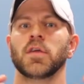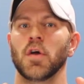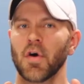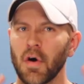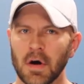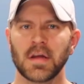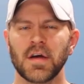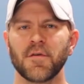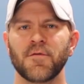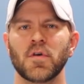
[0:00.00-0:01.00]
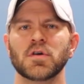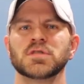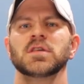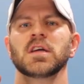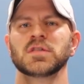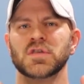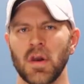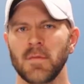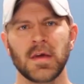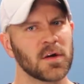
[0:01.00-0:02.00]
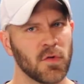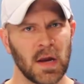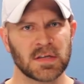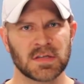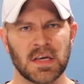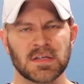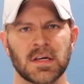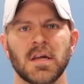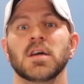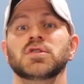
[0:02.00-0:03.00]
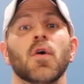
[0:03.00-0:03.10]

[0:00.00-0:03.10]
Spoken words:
You heard it here first. It's going to be a great season.